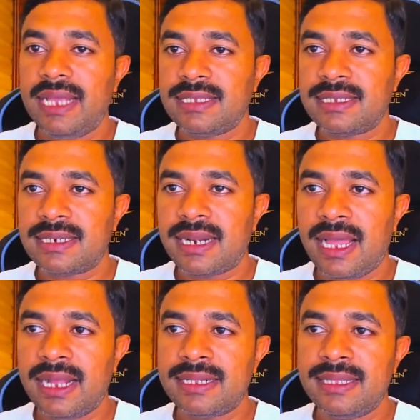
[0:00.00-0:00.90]

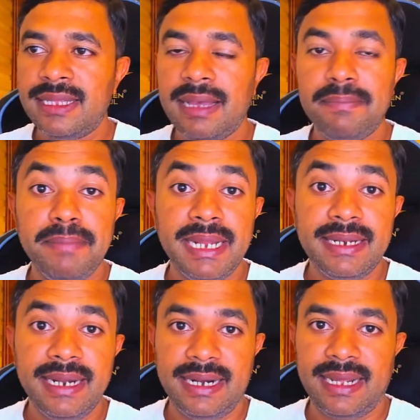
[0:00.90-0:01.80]
extract the
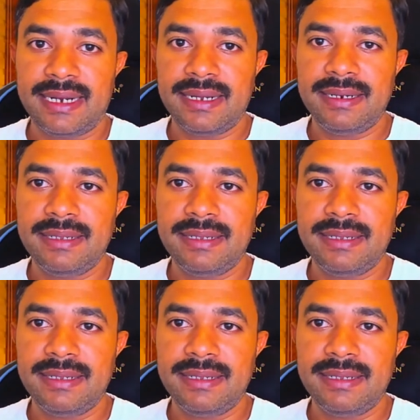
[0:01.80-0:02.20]
metadata.